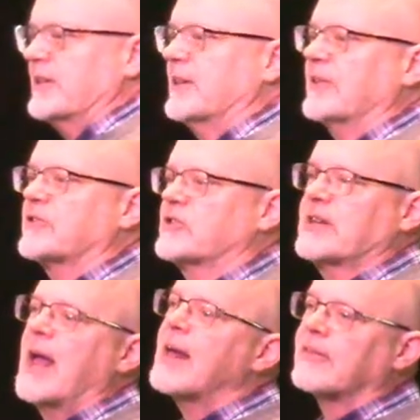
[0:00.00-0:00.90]
couldn't
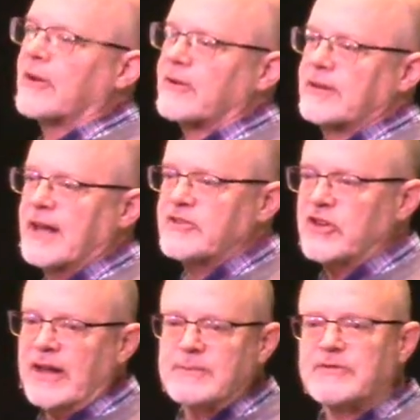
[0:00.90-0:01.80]
understand their King
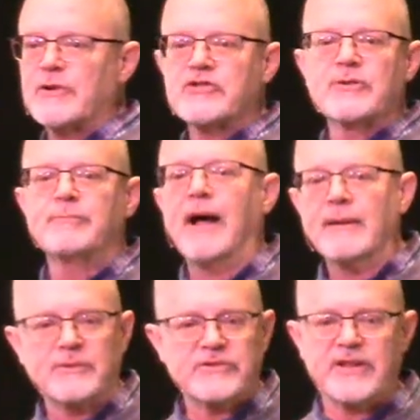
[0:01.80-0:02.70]
James Version
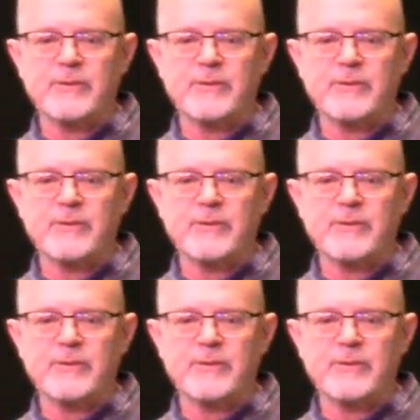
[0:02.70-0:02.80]
Bibles.